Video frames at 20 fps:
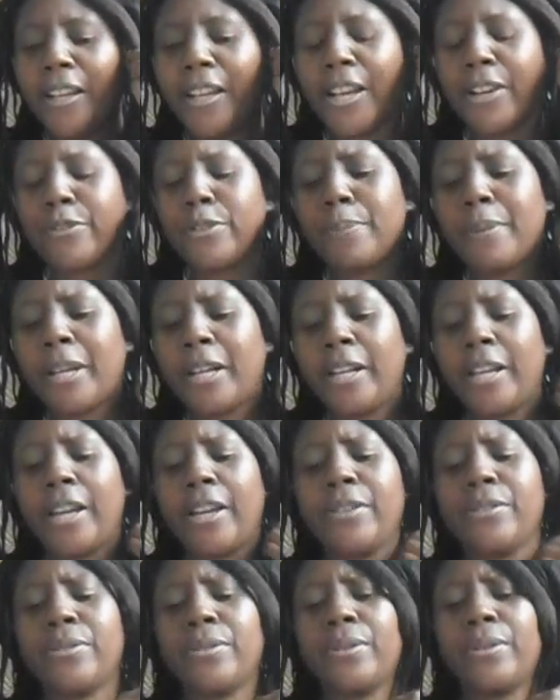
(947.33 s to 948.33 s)
everybody
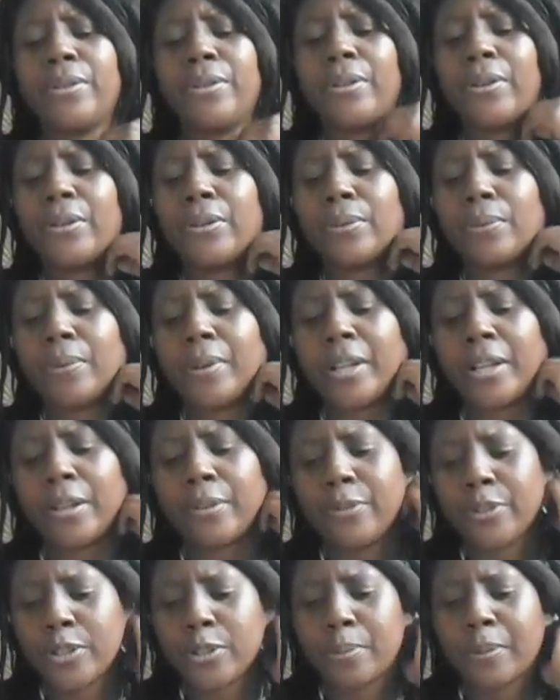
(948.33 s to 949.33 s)
has their own way
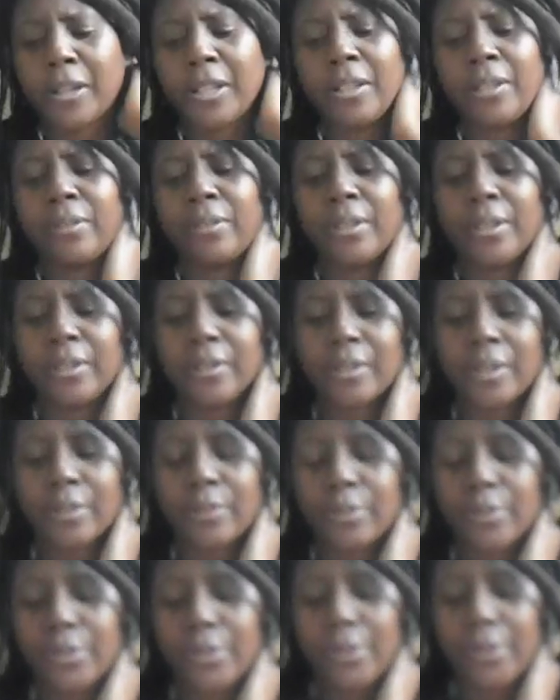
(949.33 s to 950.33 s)
of explaining things, that's
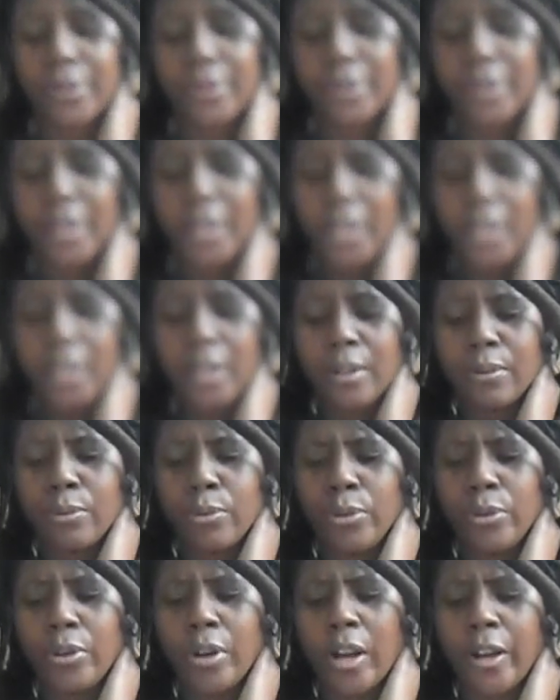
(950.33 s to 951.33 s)
for sure.
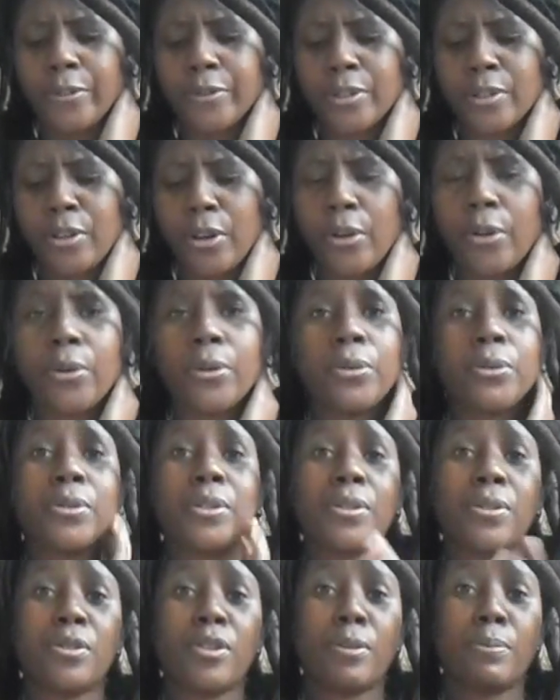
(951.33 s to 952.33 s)
Rudolph's nose
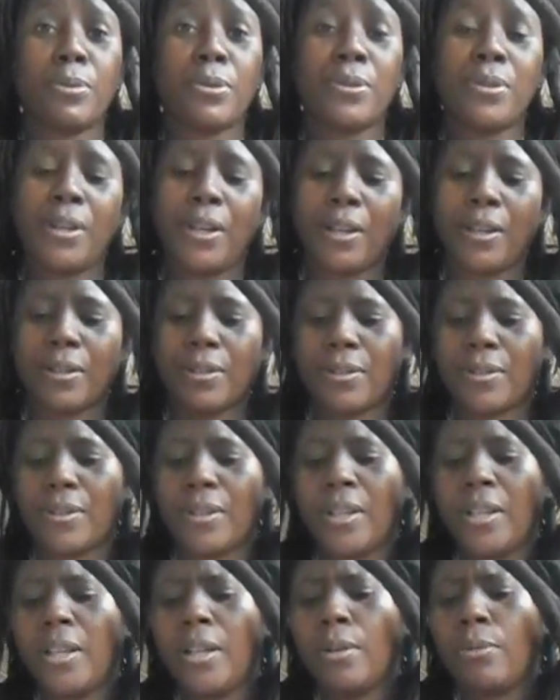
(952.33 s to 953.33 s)
is number six.
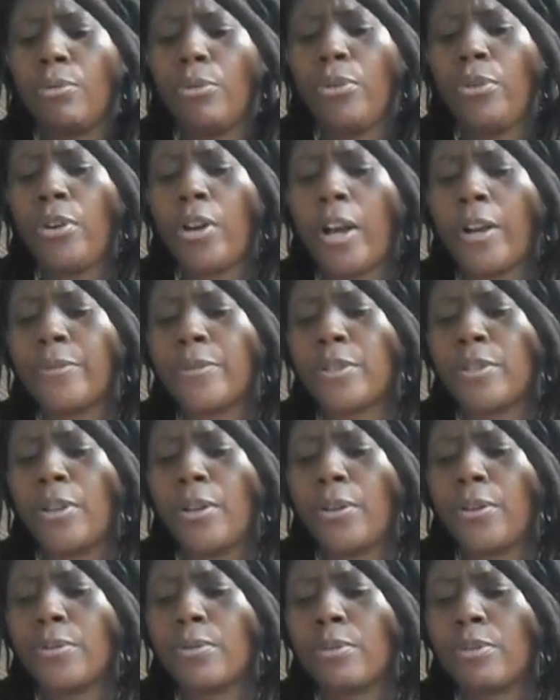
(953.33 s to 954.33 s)
Rudolph's
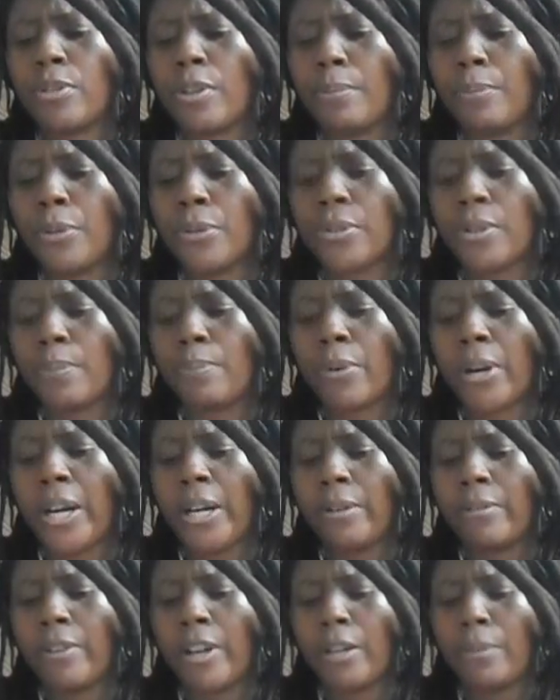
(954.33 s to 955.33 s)
nose resembles a
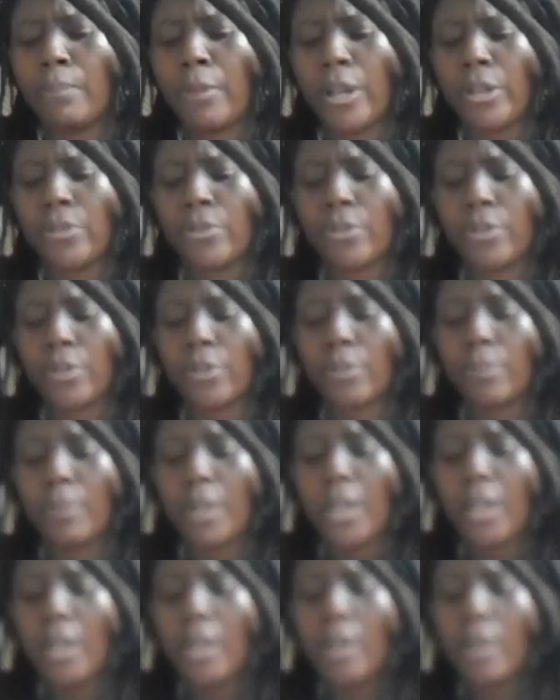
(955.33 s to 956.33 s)
bright red mushroom.
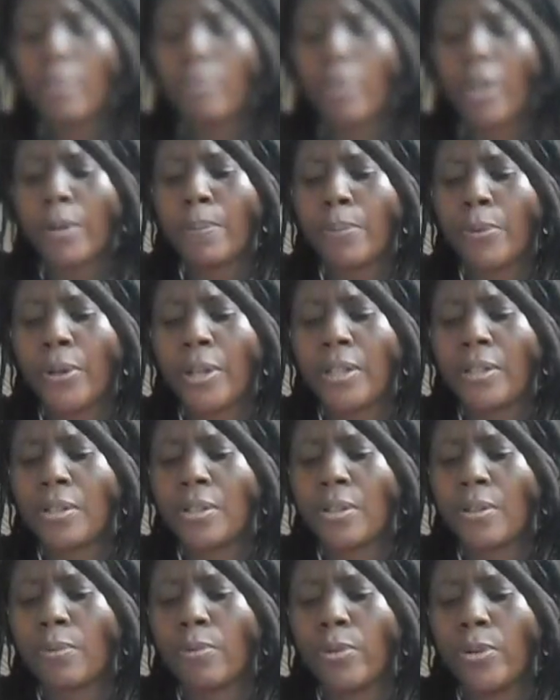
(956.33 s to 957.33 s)
Ruck points
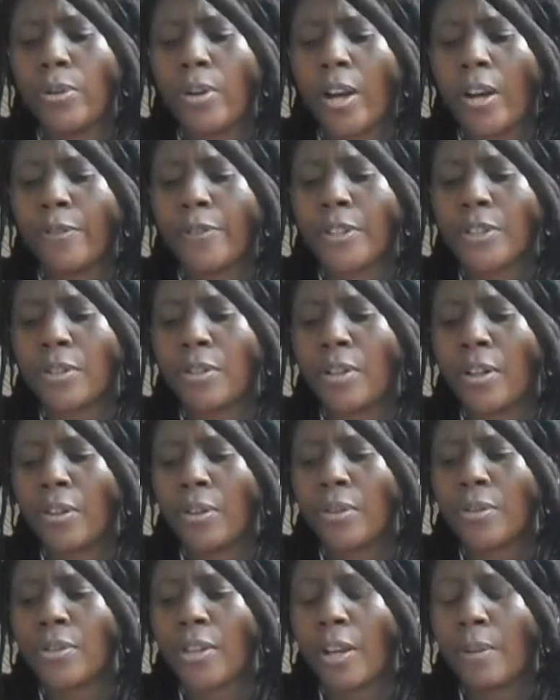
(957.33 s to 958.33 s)
to Rudolph as
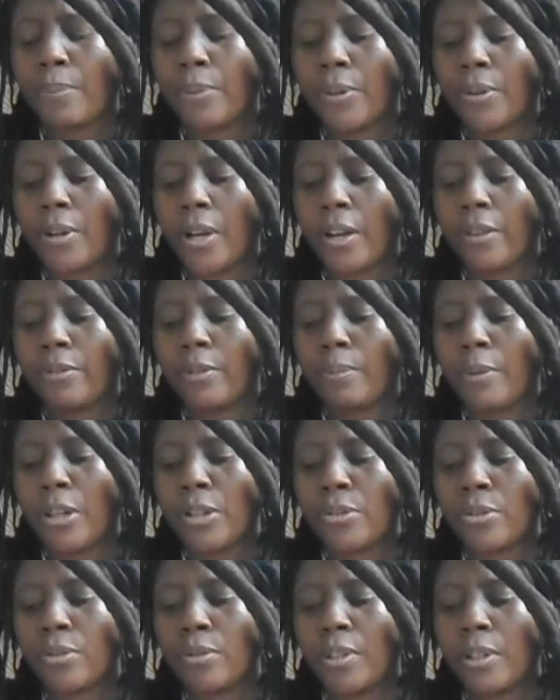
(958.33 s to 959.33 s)
another example of the
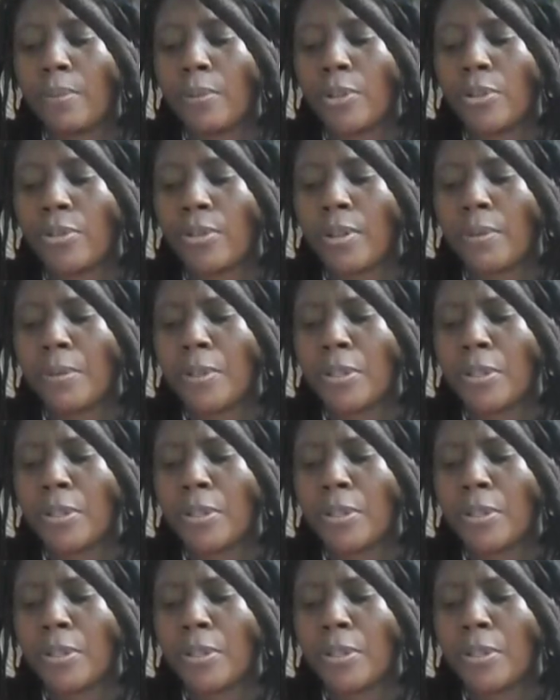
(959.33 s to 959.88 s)
mushroom imagery